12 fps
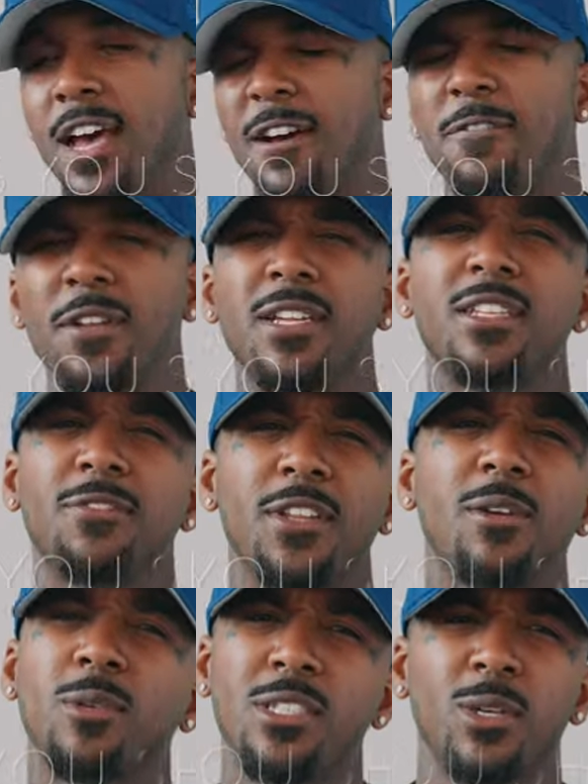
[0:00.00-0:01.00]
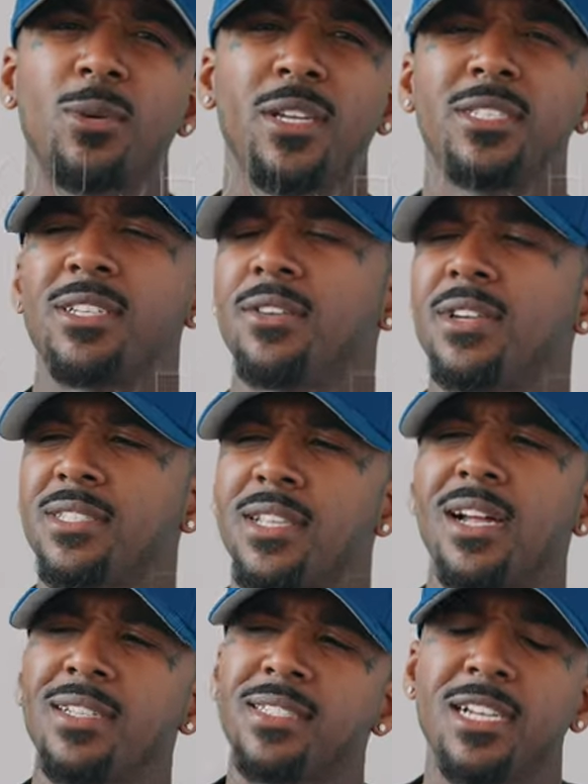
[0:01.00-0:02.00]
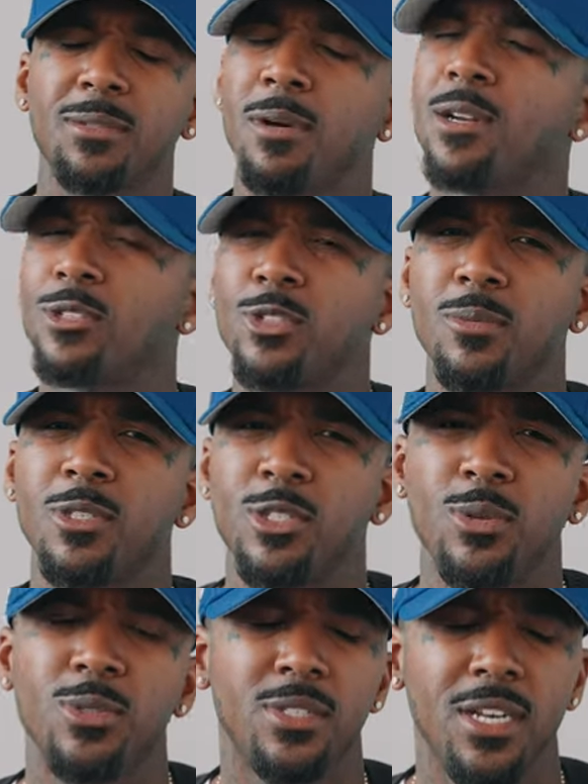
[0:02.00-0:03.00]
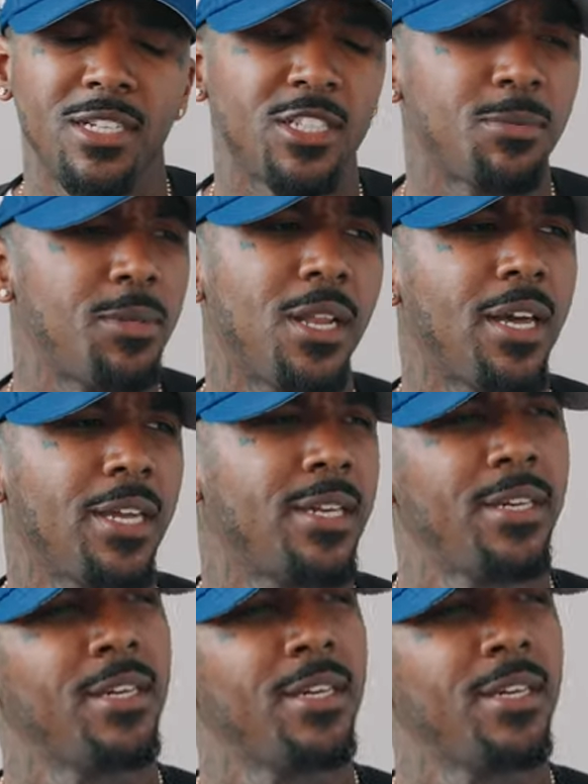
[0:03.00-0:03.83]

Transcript: I feel like this video was so necessary because a lot of times models show up to shoots and I just be like,